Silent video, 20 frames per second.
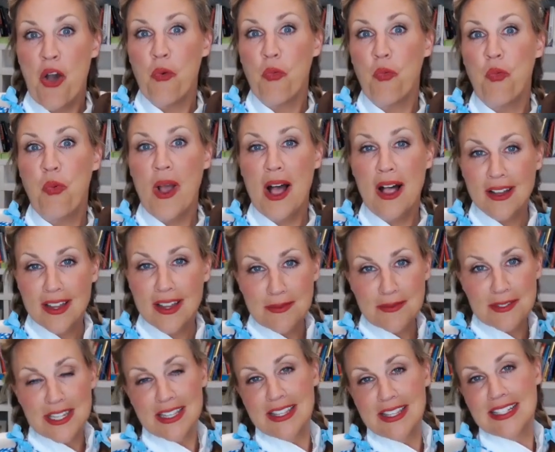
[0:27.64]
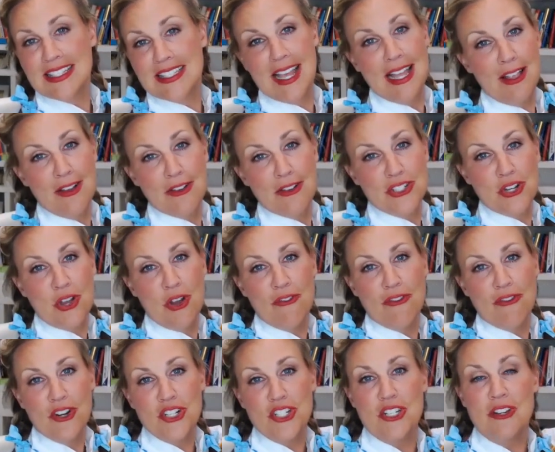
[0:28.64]
Welcome to the sellout show
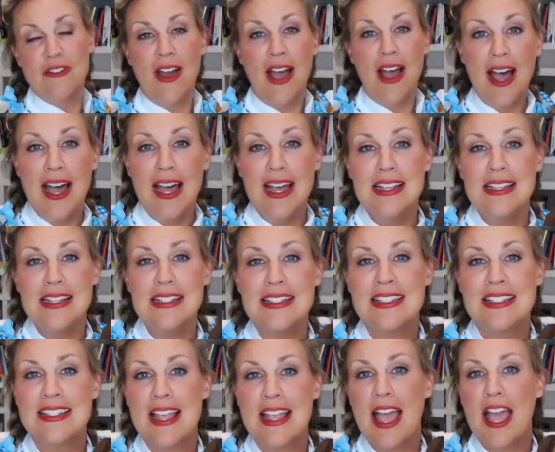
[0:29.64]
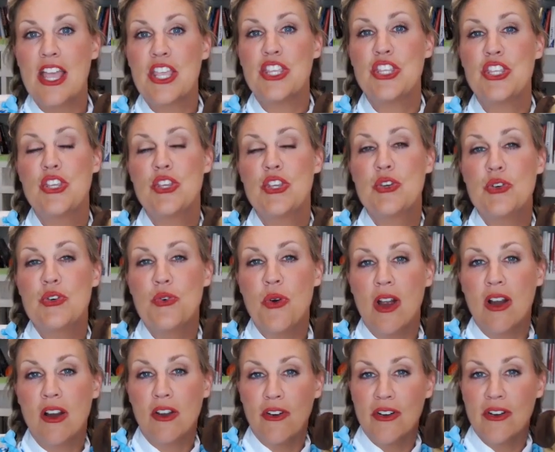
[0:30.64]
version of Oz you
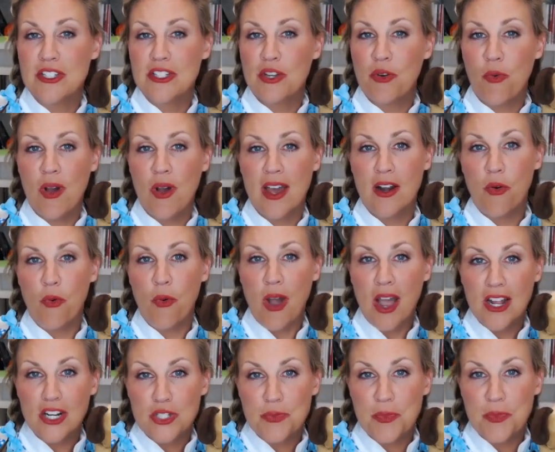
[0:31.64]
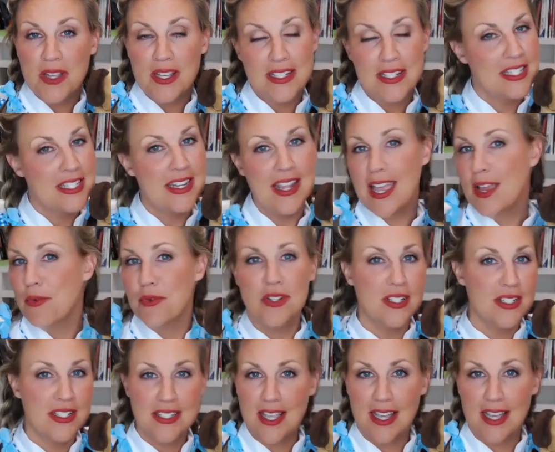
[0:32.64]
are going to want to watch because today we're
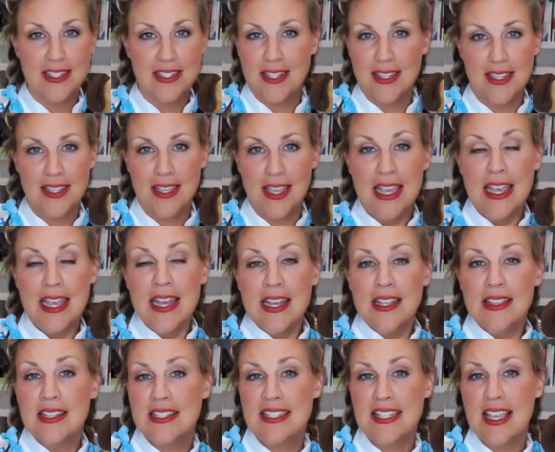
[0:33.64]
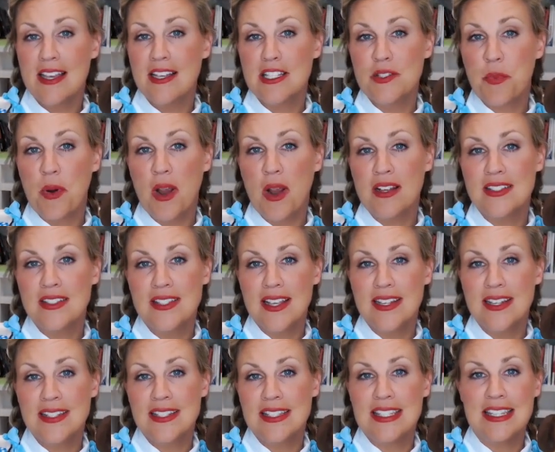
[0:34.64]
discussing the sales
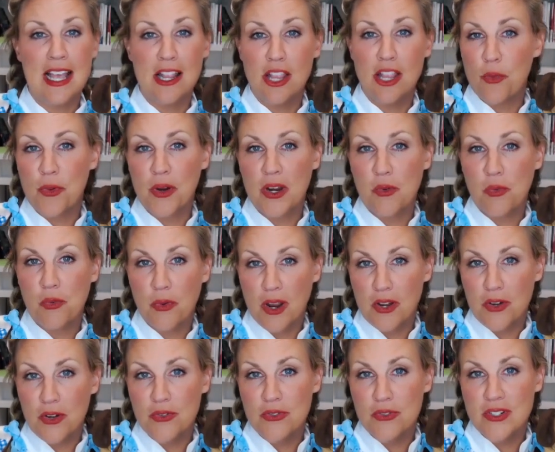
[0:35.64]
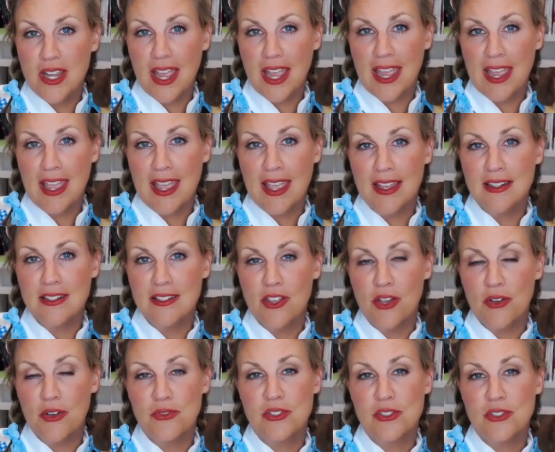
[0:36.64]
process, Yellow Brick Road, and
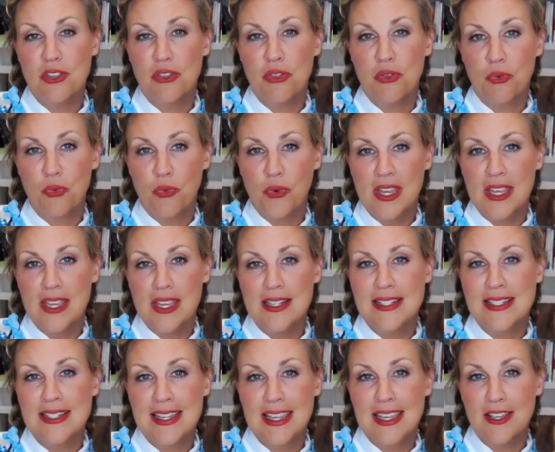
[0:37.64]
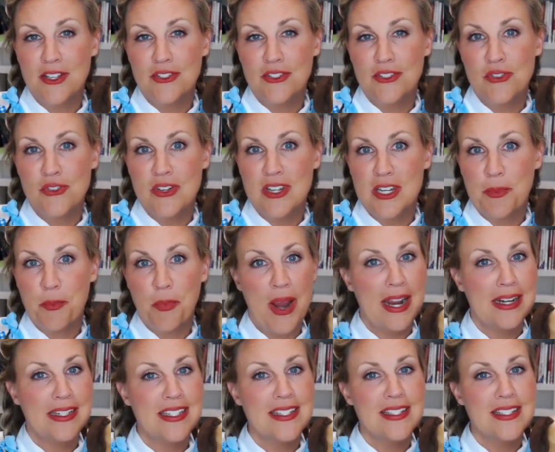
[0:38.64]
those three skills you need to
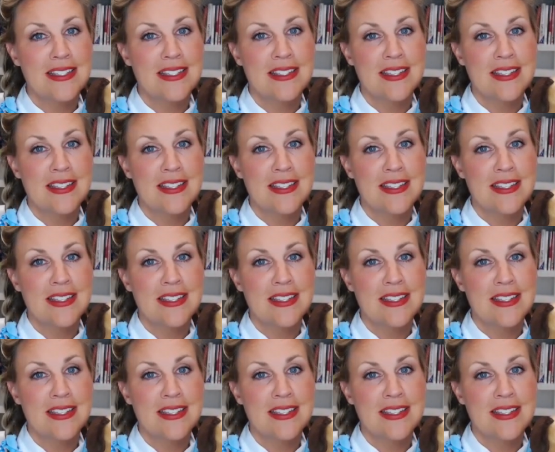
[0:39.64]
practice